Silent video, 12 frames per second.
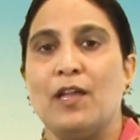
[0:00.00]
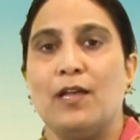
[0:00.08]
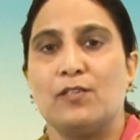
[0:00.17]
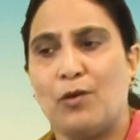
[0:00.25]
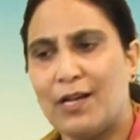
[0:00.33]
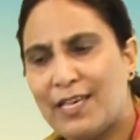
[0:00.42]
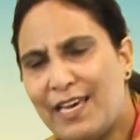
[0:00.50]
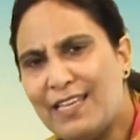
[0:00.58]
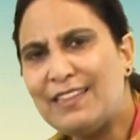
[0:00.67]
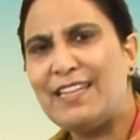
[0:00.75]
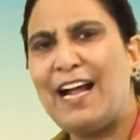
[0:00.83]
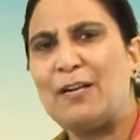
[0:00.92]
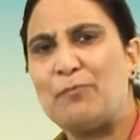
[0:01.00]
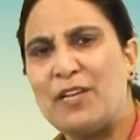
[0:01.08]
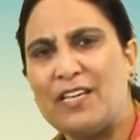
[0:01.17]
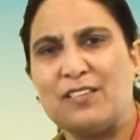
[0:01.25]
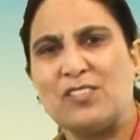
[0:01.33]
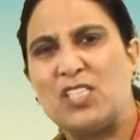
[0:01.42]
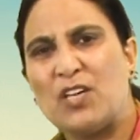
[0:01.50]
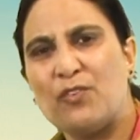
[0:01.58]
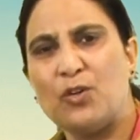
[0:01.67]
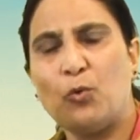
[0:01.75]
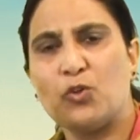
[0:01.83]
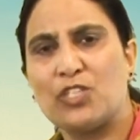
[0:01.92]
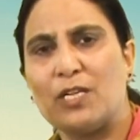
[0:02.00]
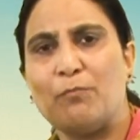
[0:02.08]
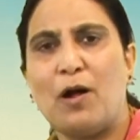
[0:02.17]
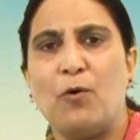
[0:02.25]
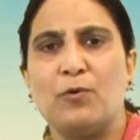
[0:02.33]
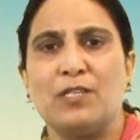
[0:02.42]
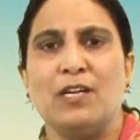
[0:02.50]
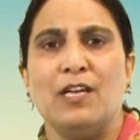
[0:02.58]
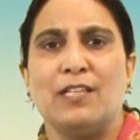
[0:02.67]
So again, that preconceived notion about